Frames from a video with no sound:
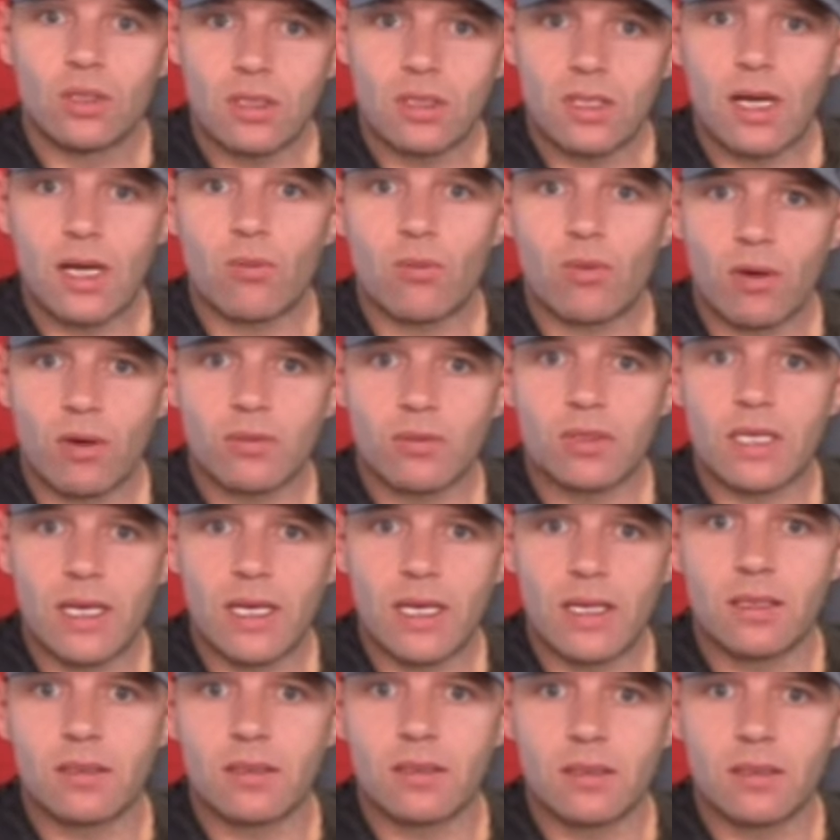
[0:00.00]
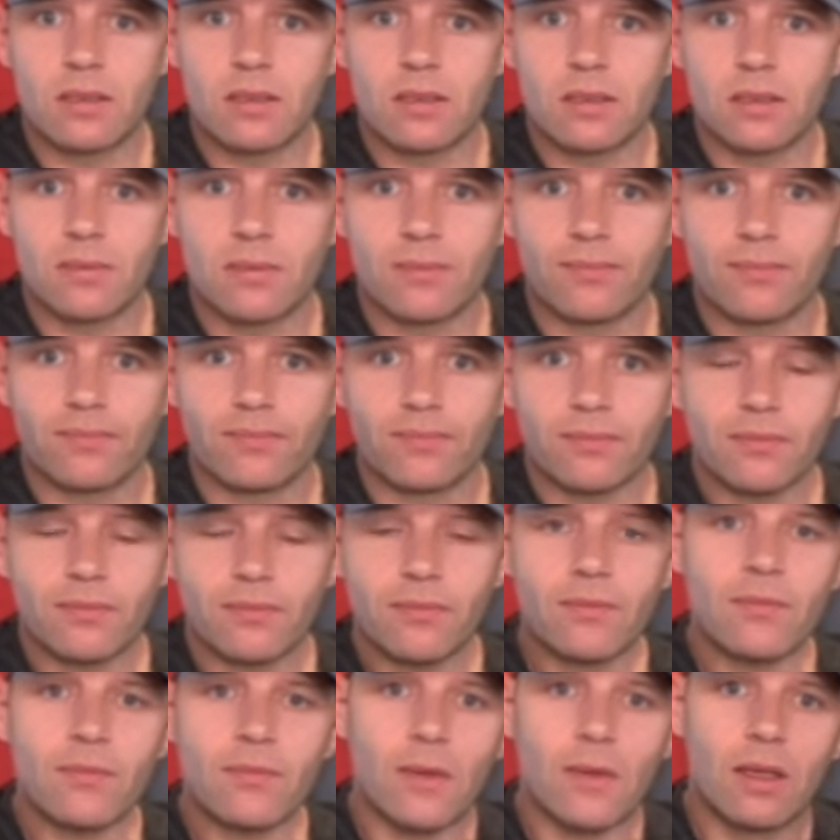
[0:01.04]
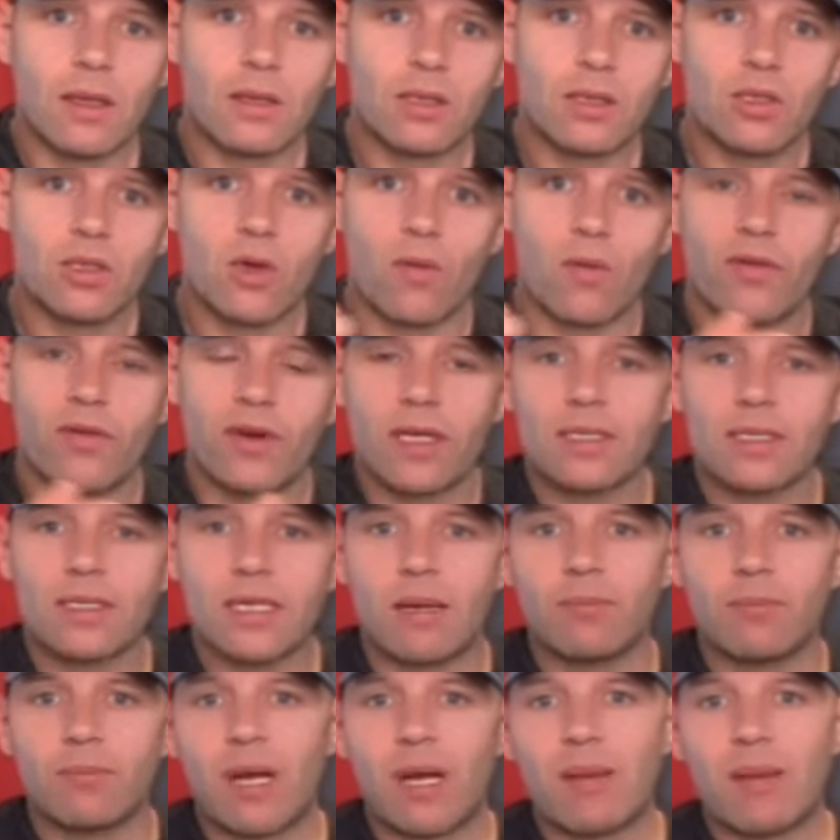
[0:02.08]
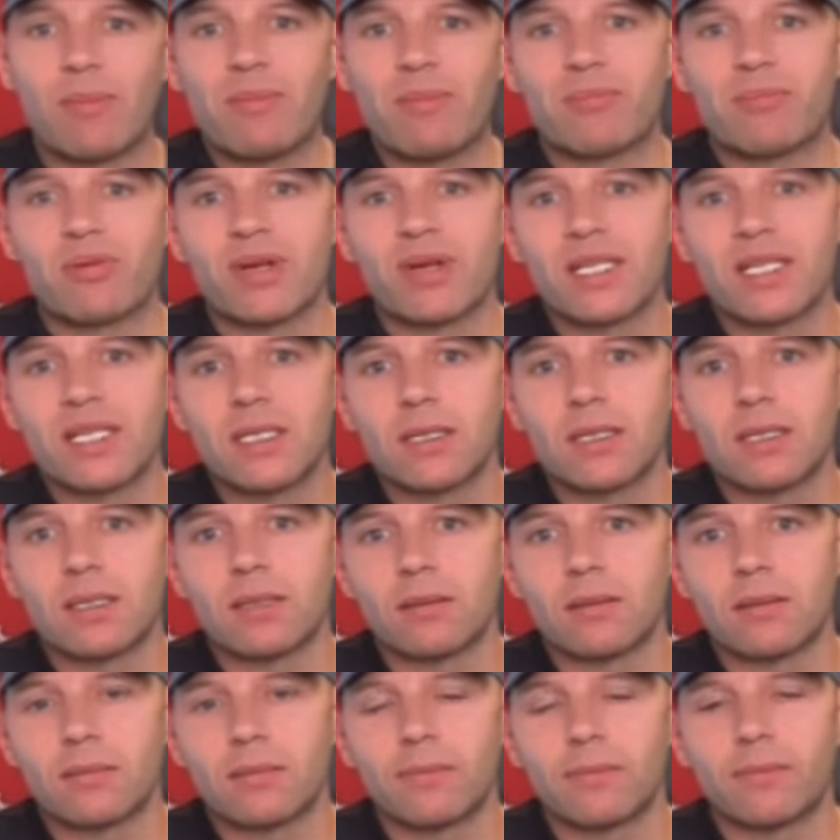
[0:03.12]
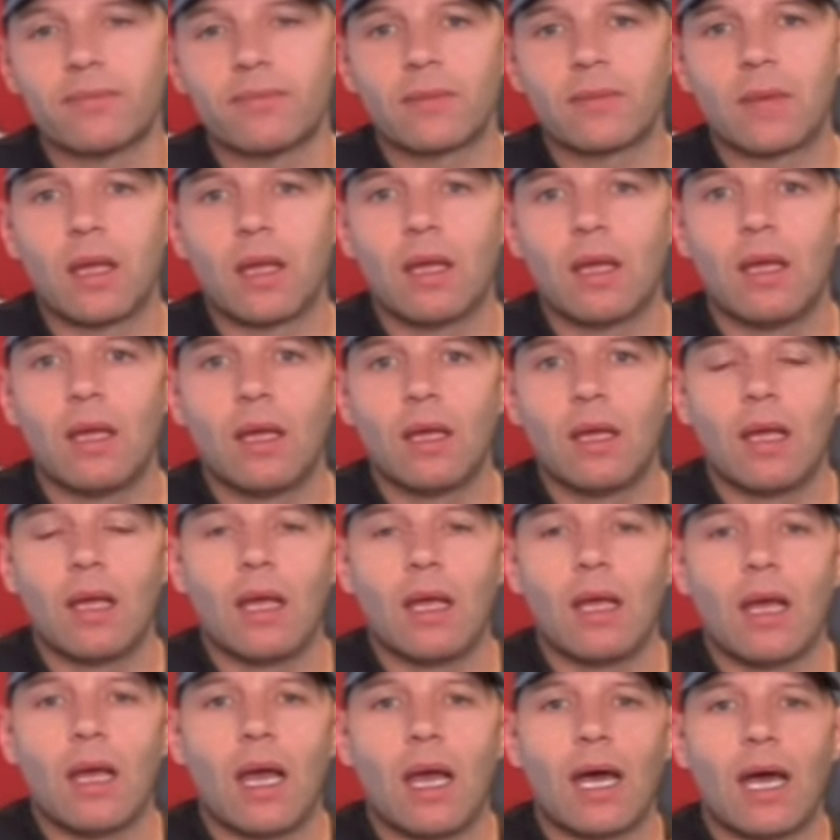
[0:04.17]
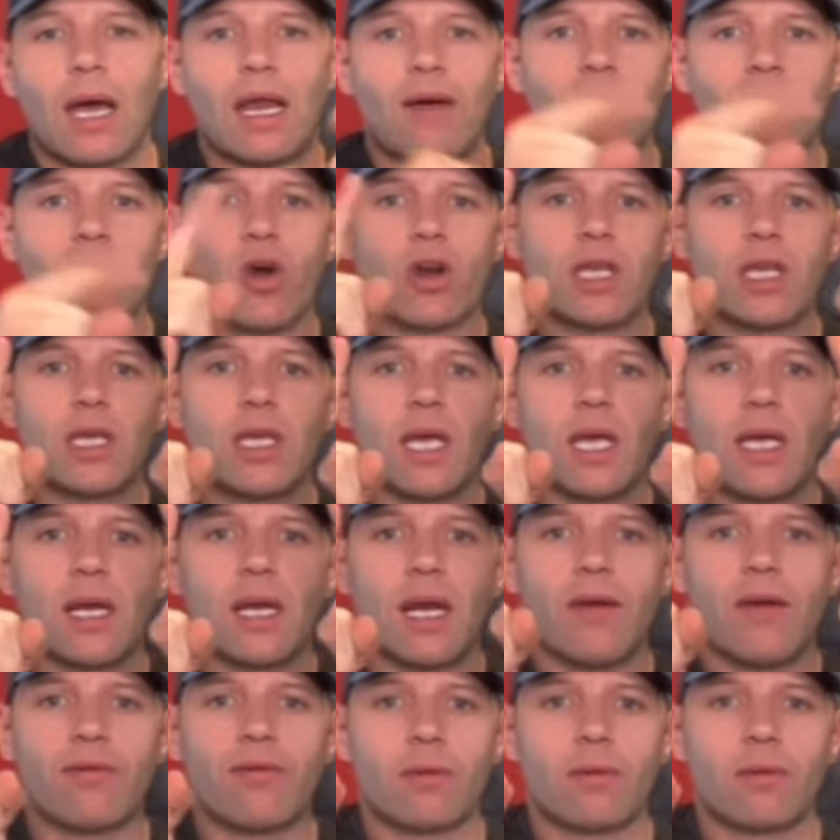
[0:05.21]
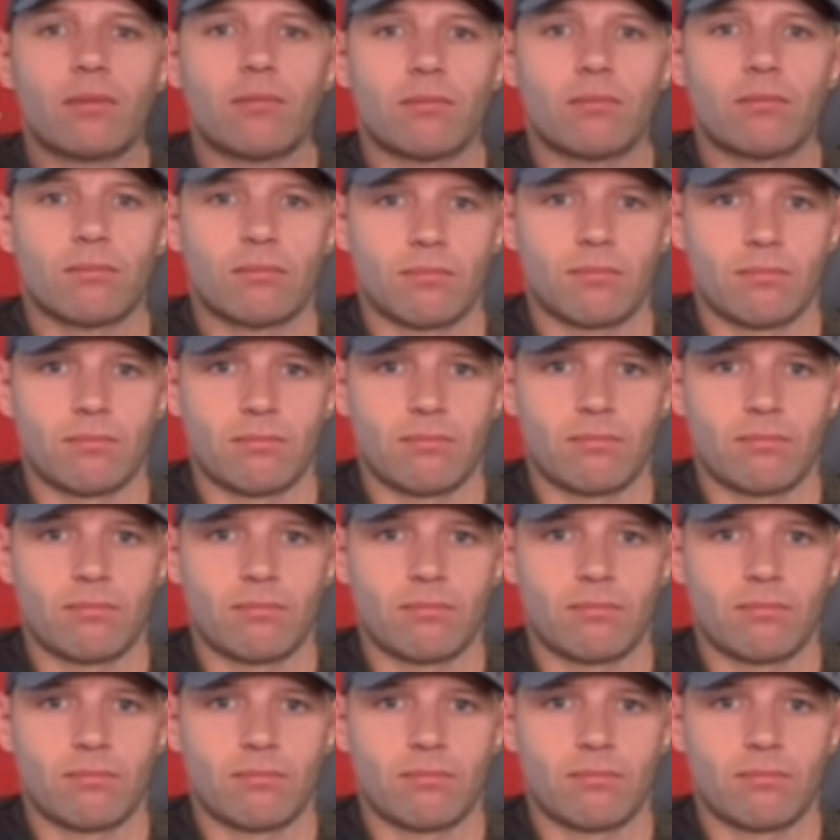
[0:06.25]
Do you understand what I'm saying to you? So for example, I'm in prison and I've got a year left